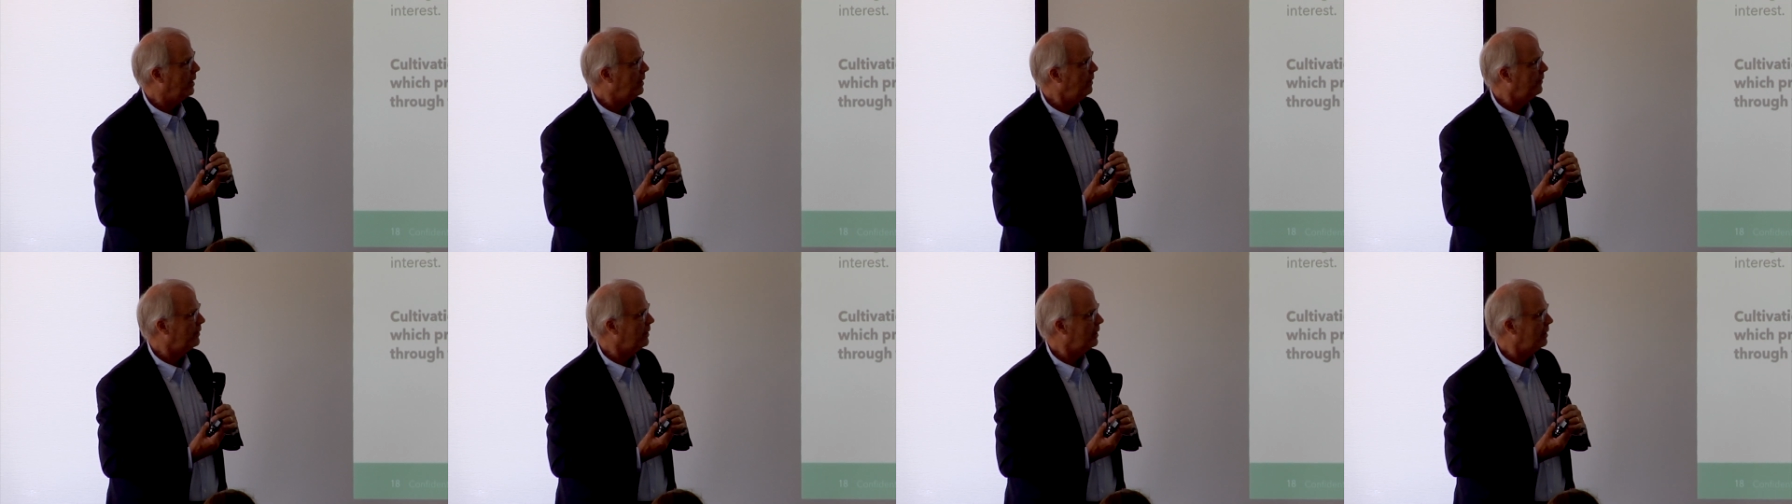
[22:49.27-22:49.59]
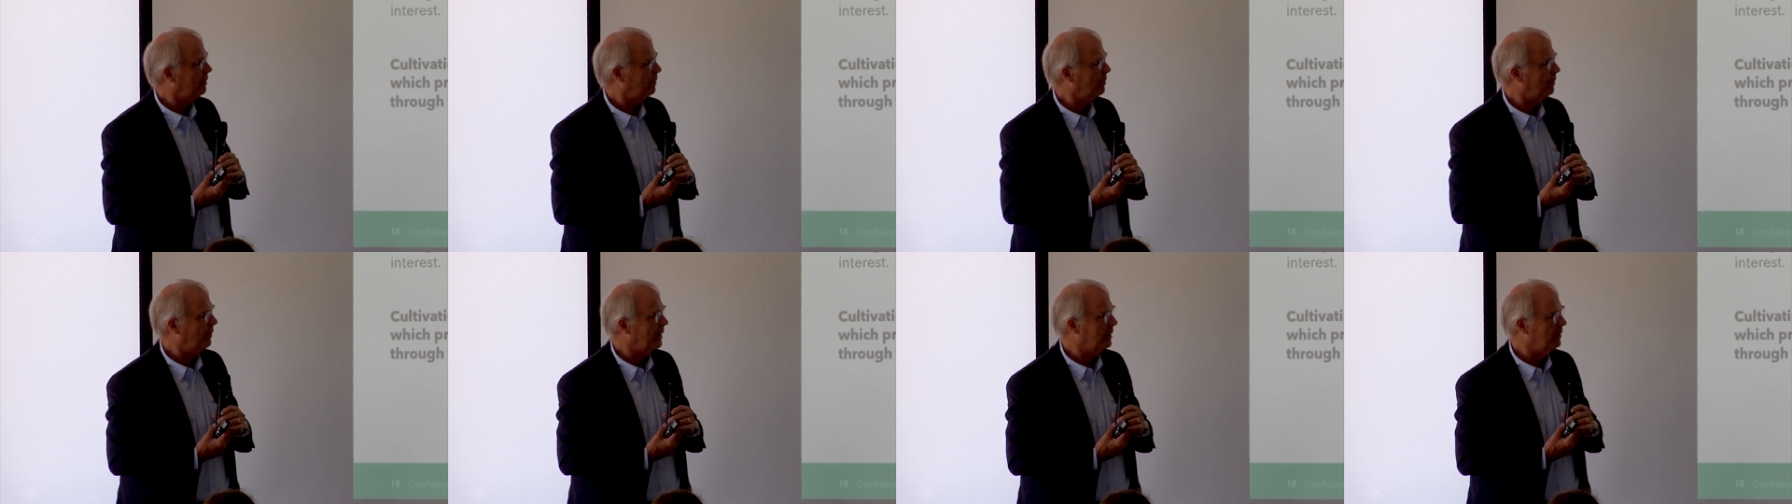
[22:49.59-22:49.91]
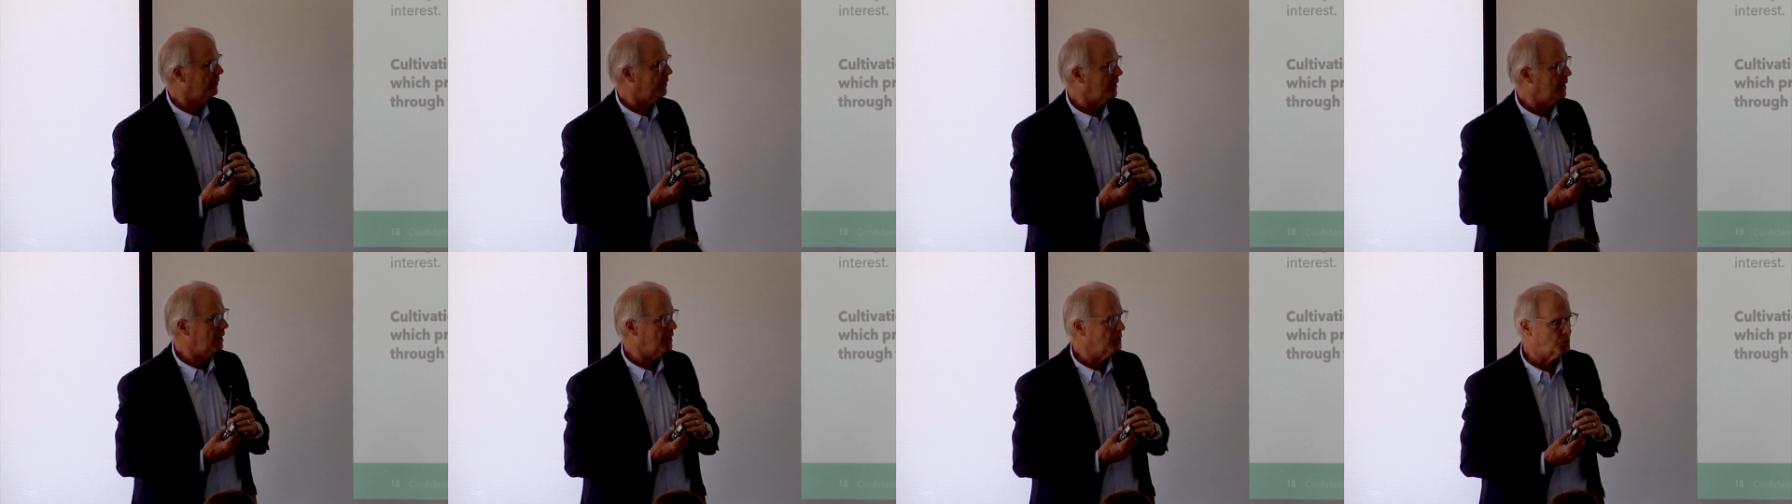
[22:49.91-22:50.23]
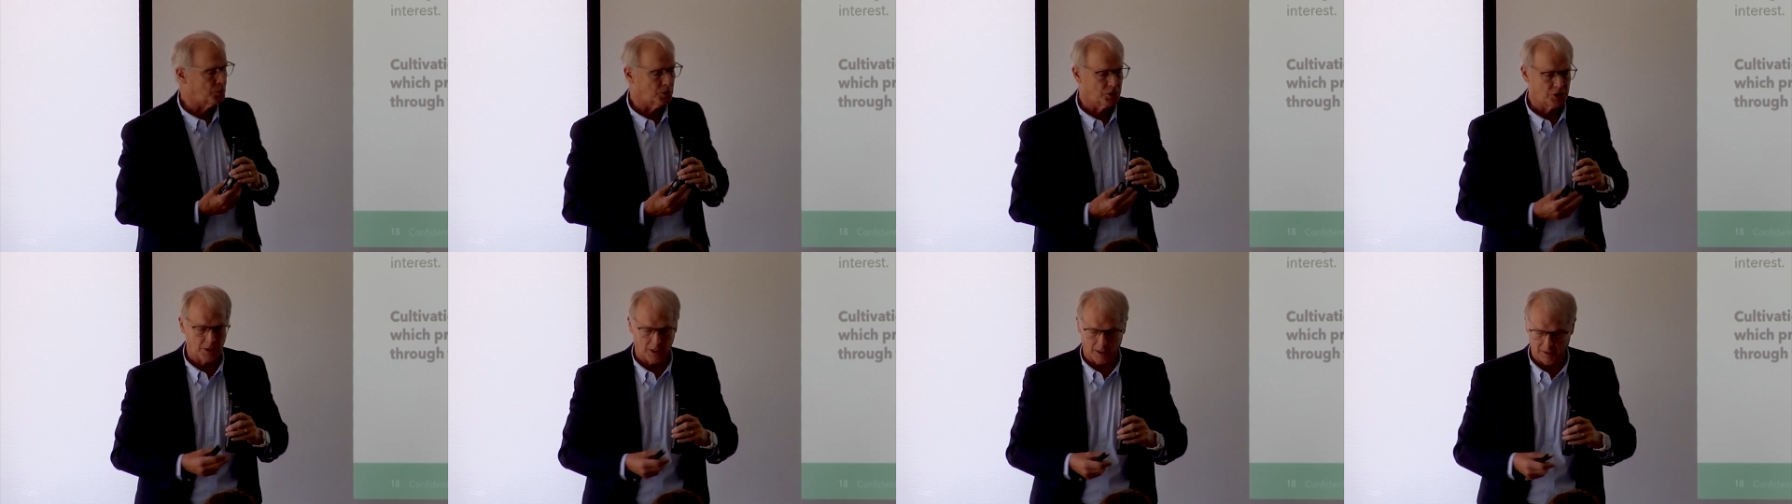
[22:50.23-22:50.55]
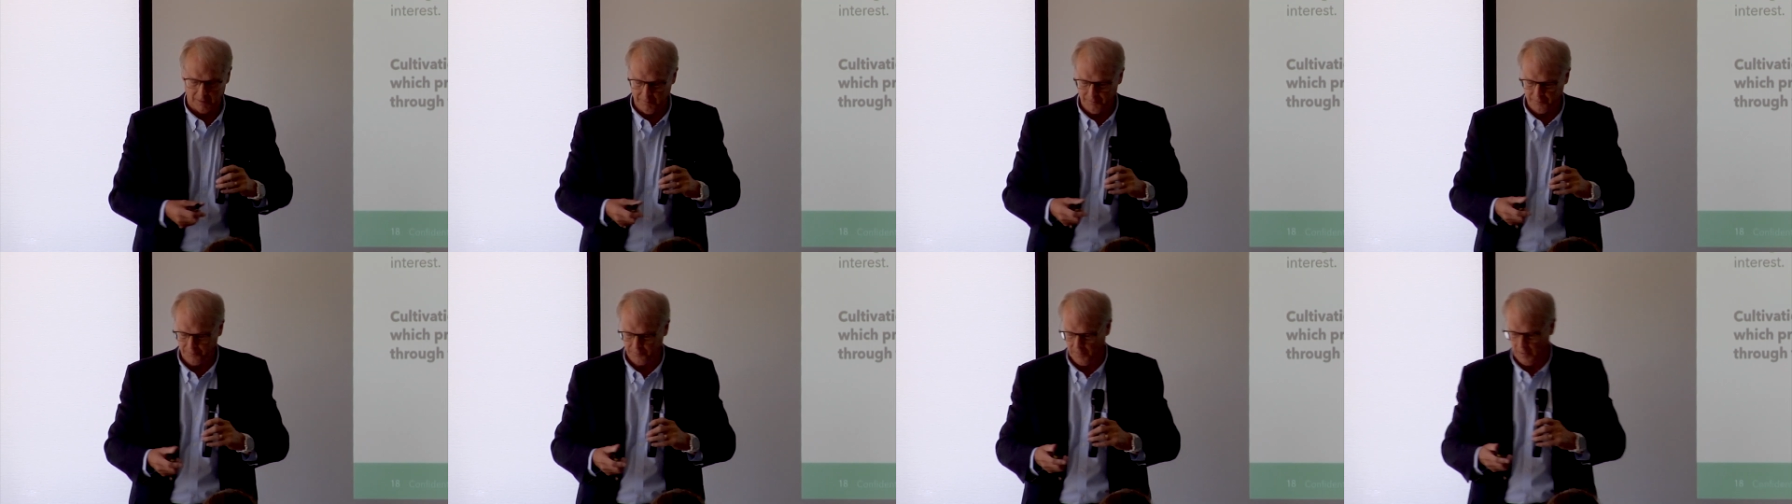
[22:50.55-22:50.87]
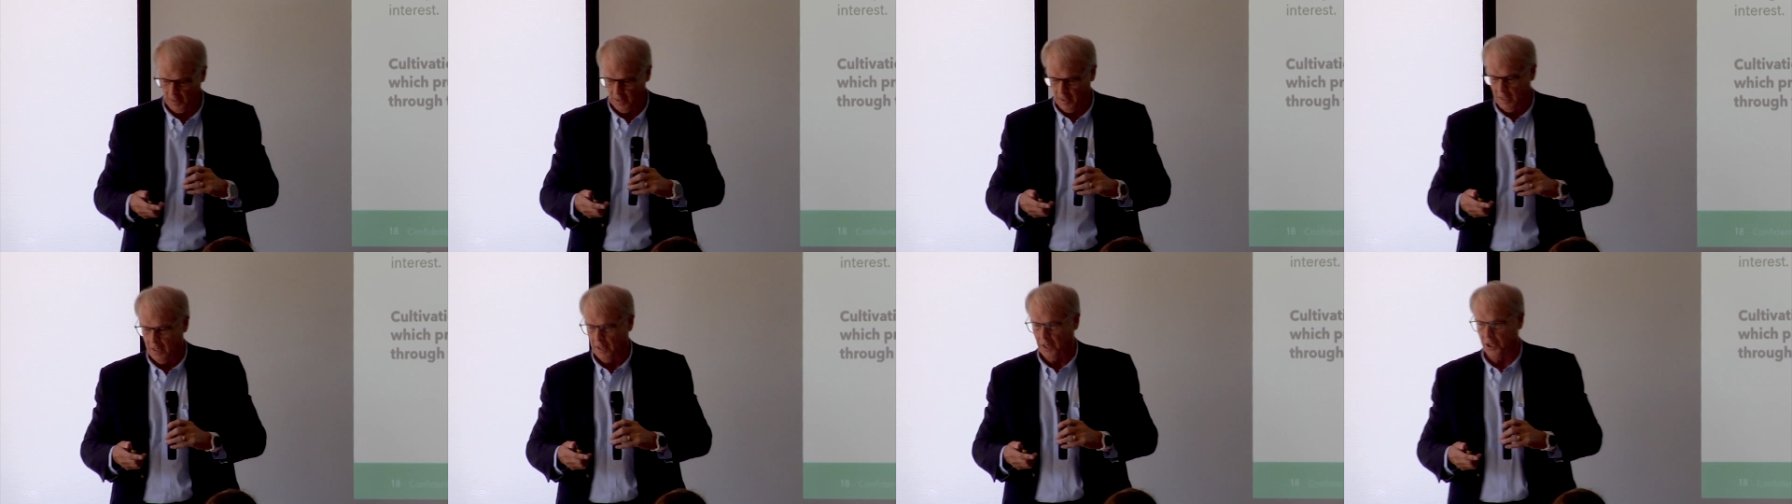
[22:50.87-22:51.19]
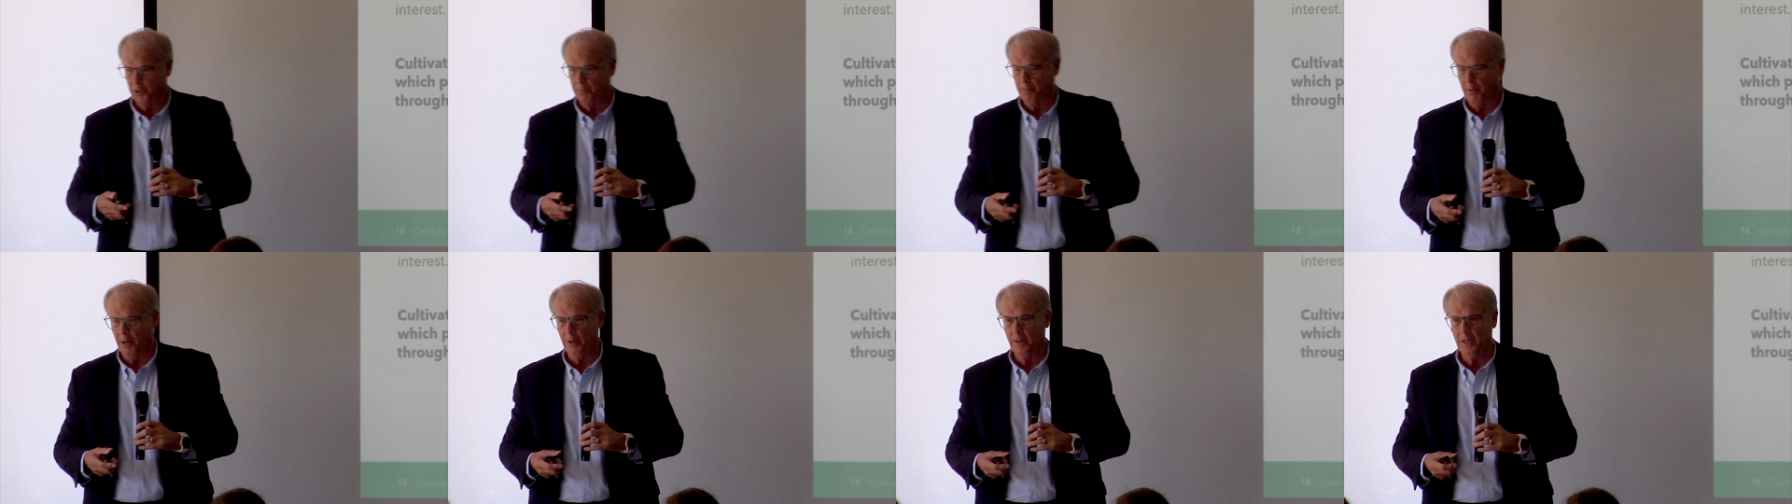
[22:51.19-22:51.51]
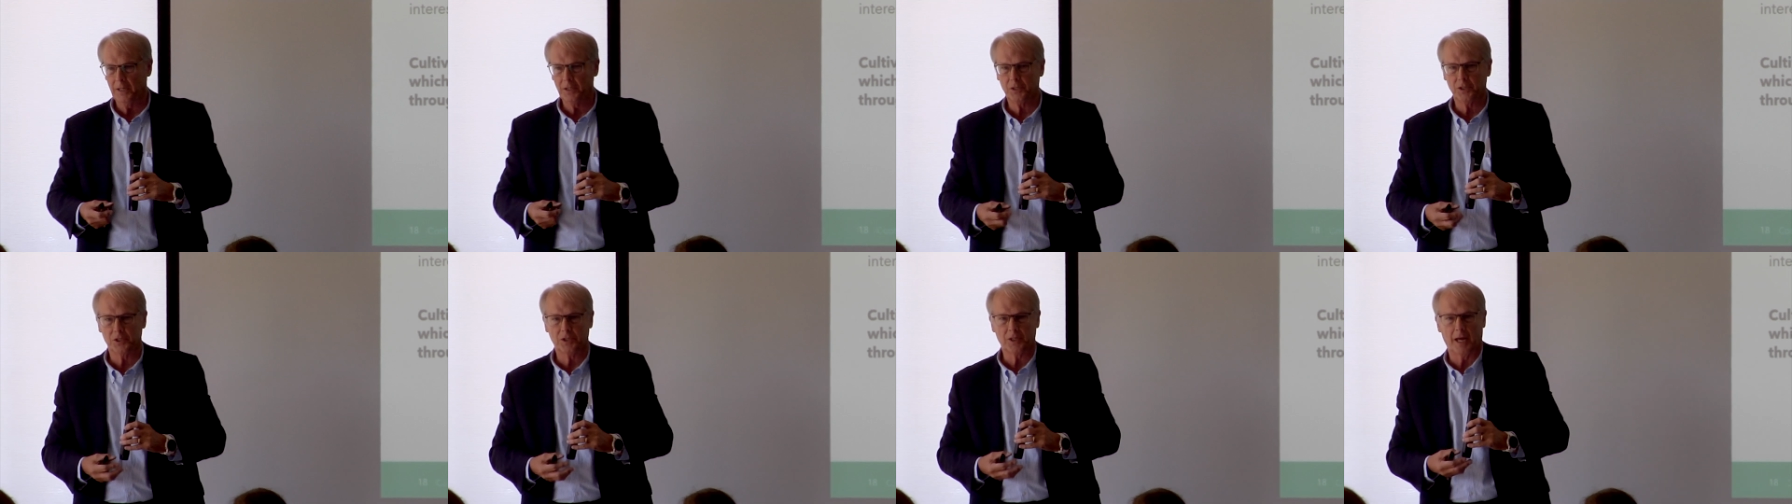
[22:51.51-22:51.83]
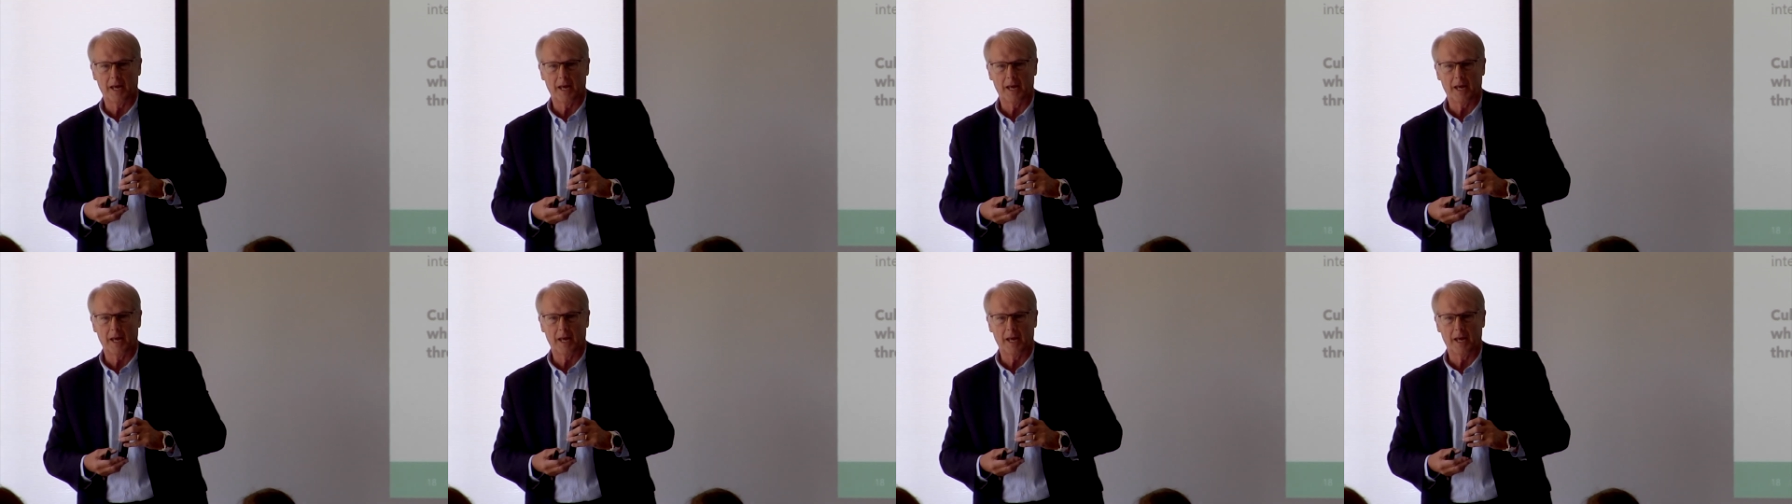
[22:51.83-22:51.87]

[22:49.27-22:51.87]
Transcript: of the interesting experiences